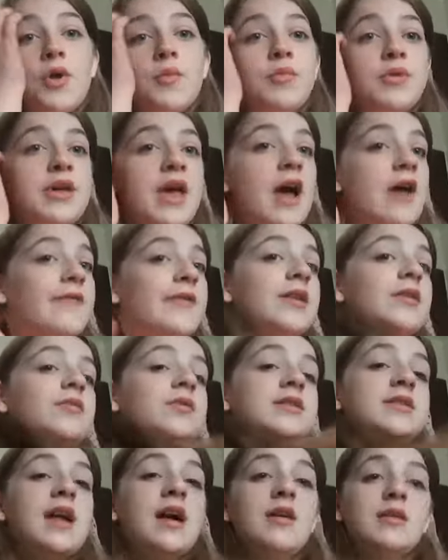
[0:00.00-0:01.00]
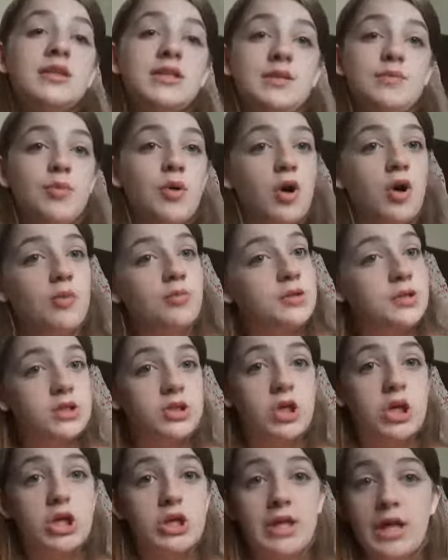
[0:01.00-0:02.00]
But yeah, I really want to start a Depop,
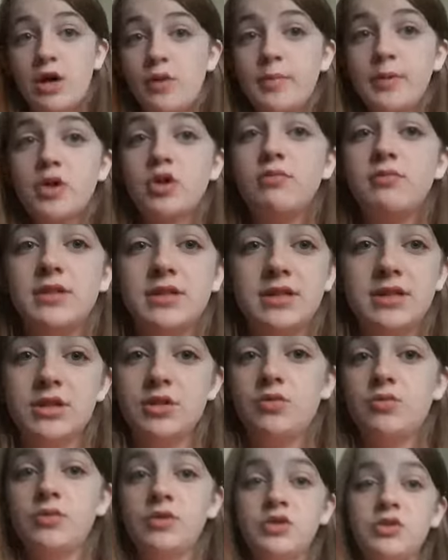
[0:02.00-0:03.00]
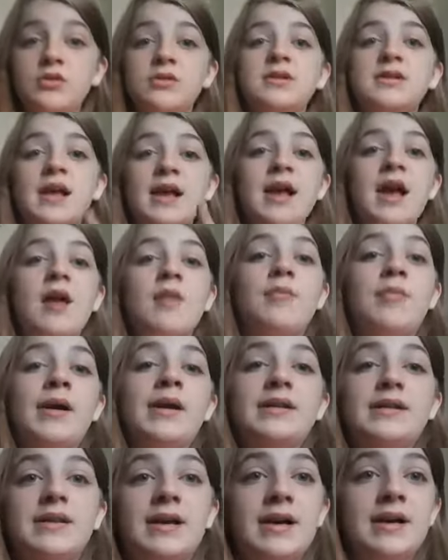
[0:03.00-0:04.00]
so that'll be coming soon. As soon as I get a
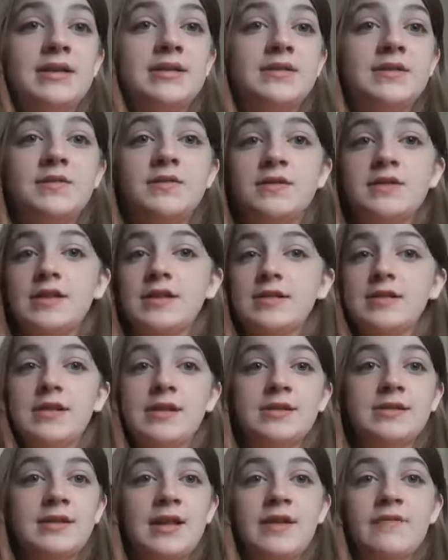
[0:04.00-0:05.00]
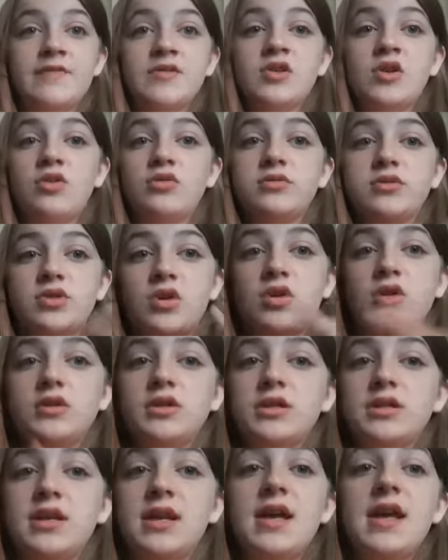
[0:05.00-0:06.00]
bank card, as soon as this life is all
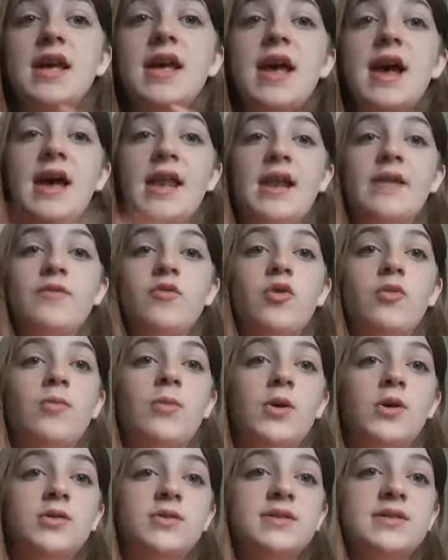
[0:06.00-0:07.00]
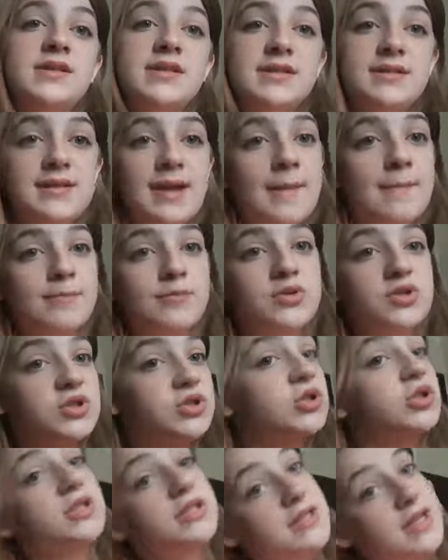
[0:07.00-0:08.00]
sorted and I've got more stamps
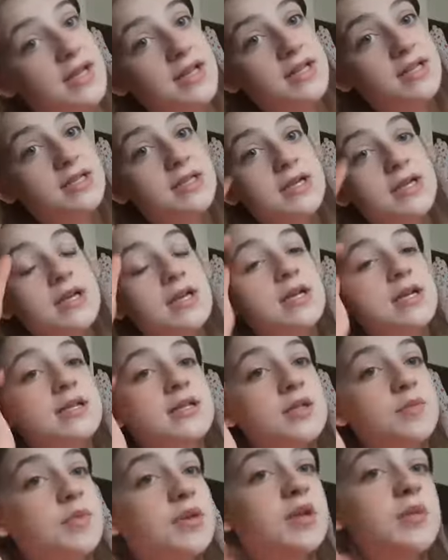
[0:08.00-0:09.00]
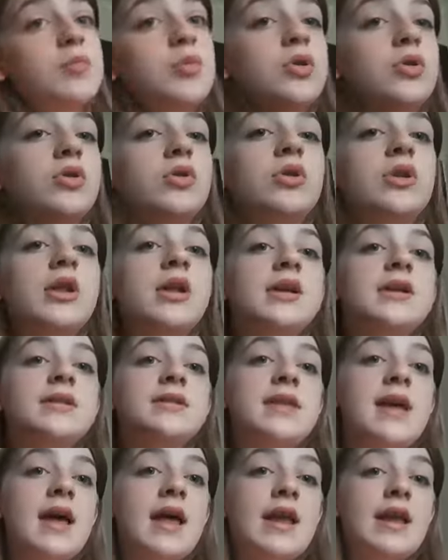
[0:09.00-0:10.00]
to send to people,
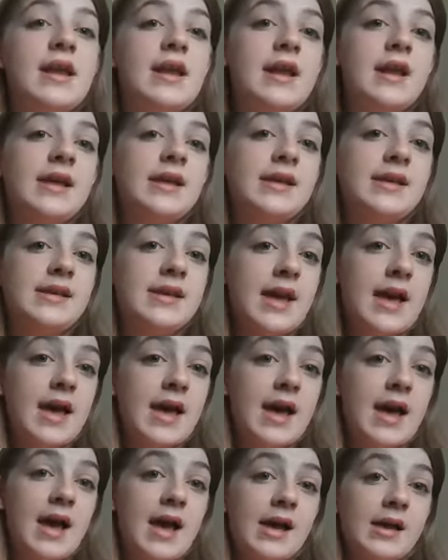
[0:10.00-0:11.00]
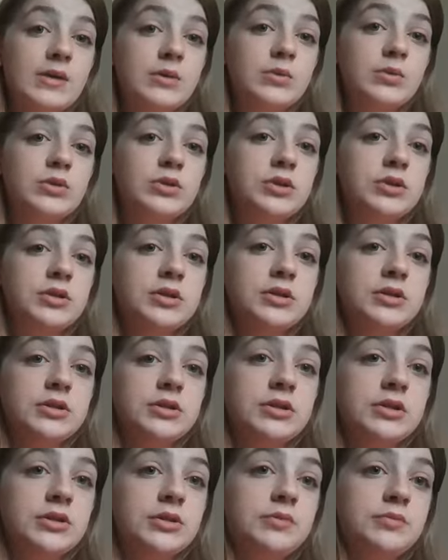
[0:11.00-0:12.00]
then yeah, I
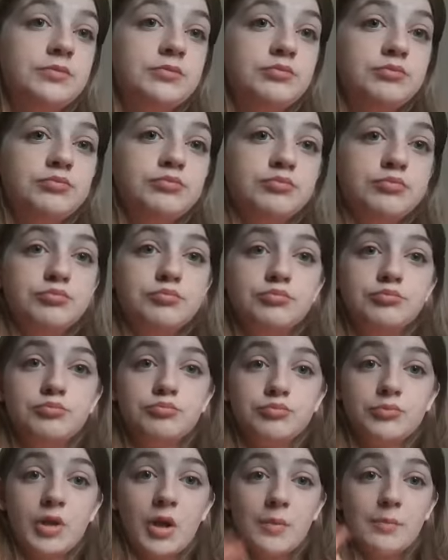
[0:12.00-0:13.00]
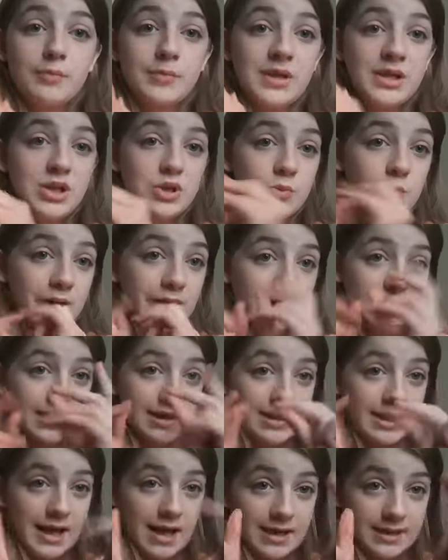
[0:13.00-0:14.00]
will be doing
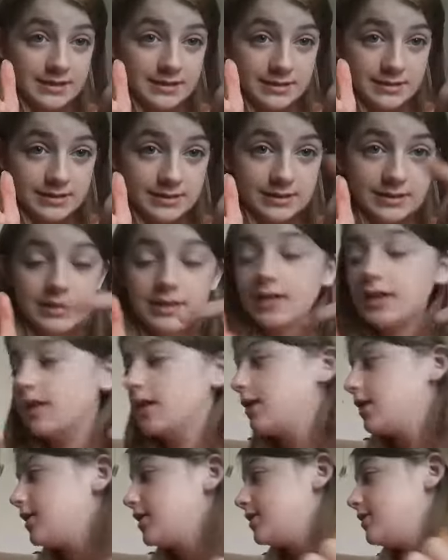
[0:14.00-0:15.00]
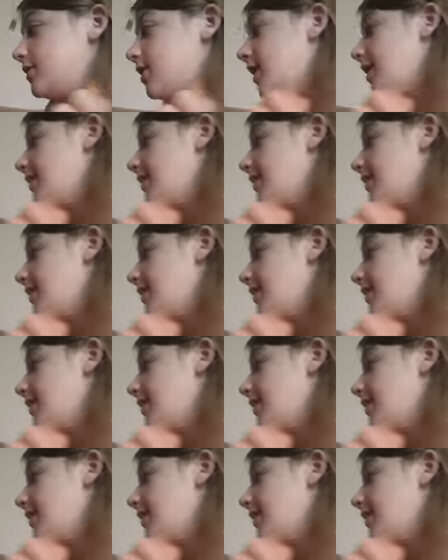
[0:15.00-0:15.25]
that. So